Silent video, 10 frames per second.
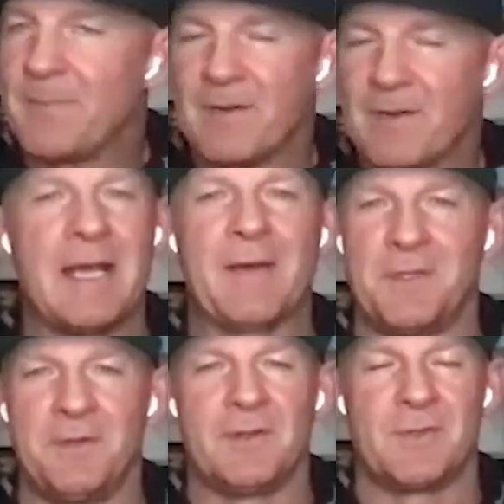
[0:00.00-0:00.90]
I'm never gonna
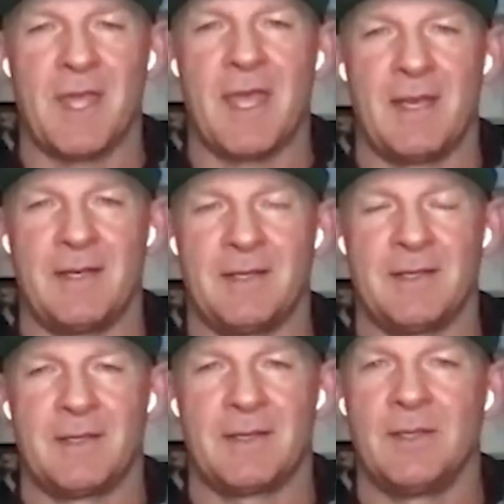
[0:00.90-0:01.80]
have to do this again.
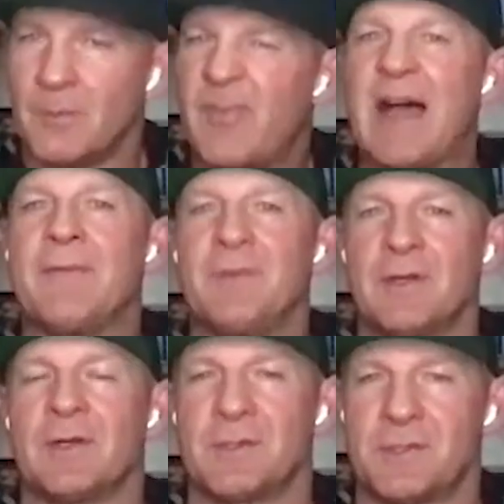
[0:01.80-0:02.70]
5
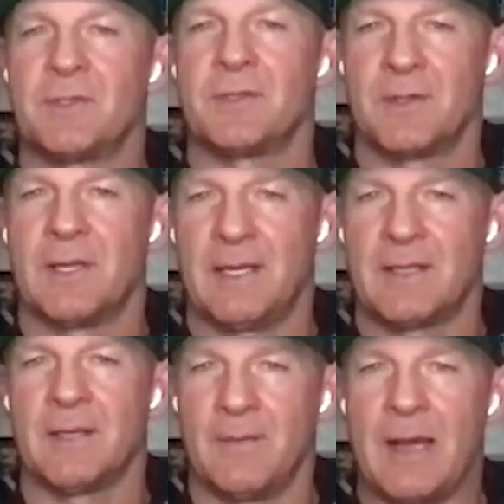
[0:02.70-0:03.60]
years,
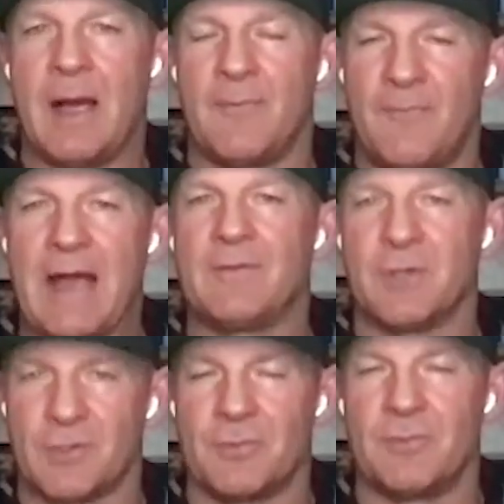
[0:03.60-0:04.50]
I'm
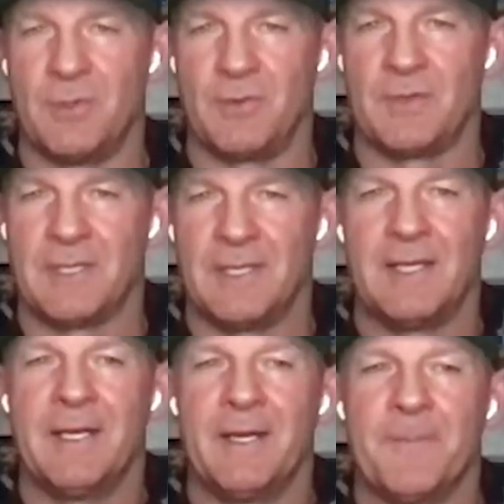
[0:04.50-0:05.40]
5 years removed.
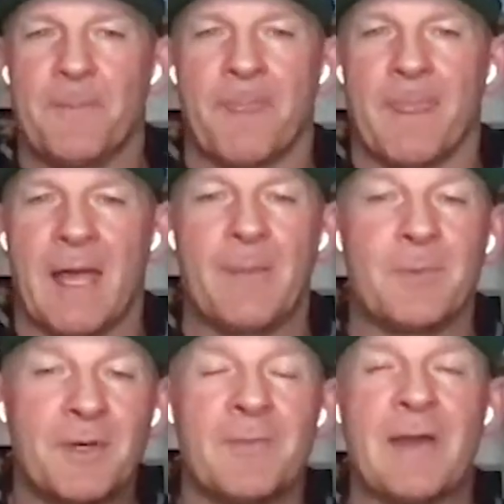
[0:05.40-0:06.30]

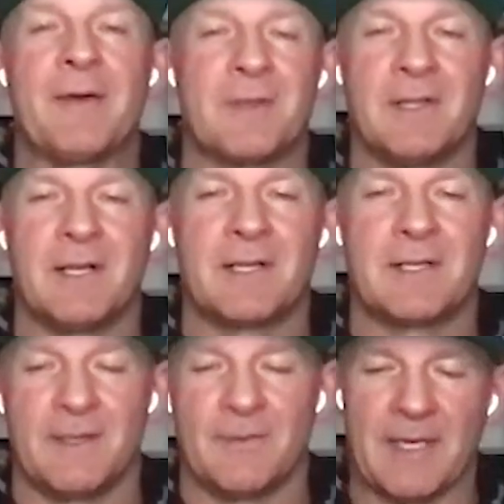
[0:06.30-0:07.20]
I'm going to have,
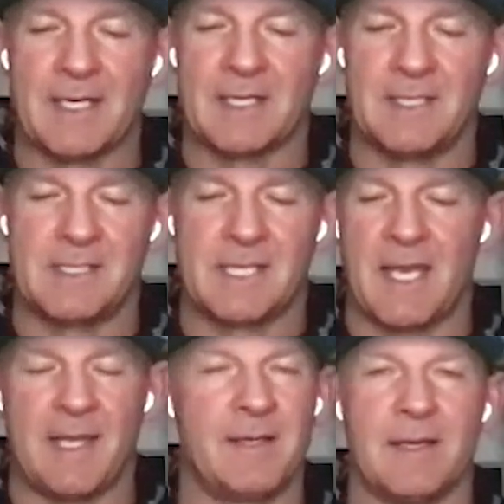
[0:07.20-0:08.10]
if I get a clean
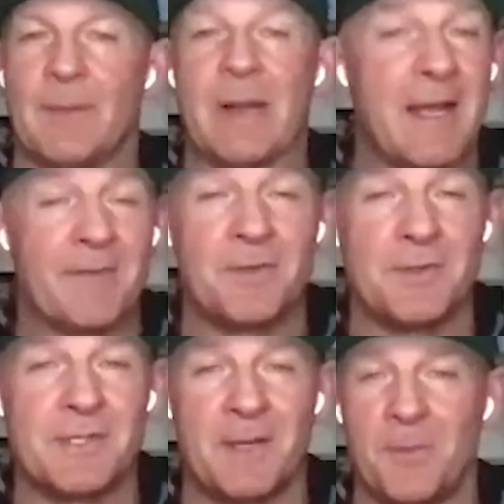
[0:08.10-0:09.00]
scan, I'm not going to have to
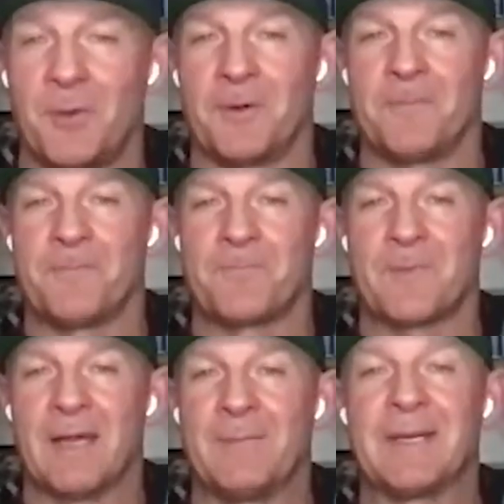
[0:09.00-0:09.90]
do these anymore.
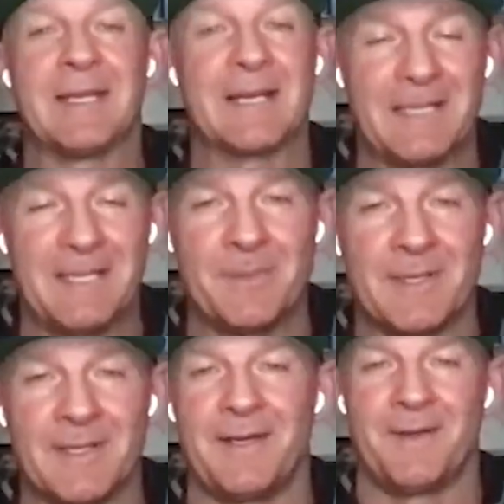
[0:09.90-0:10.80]
I'm going to get a clean
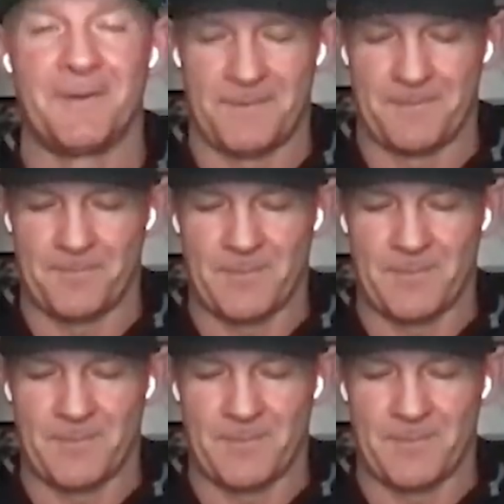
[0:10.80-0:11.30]
bill of health.